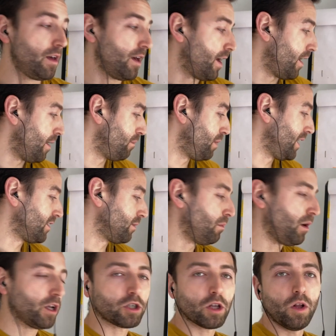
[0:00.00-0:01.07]
But it's a
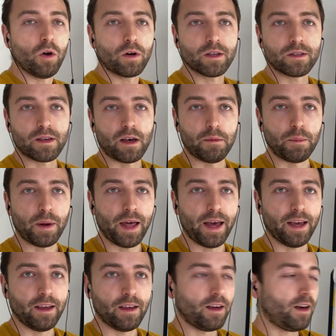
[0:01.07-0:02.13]
much longer term
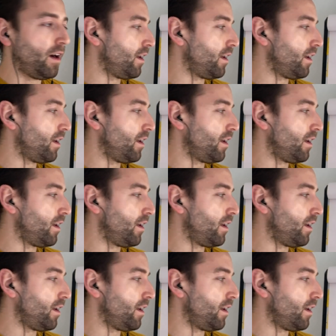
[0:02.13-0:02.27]
play,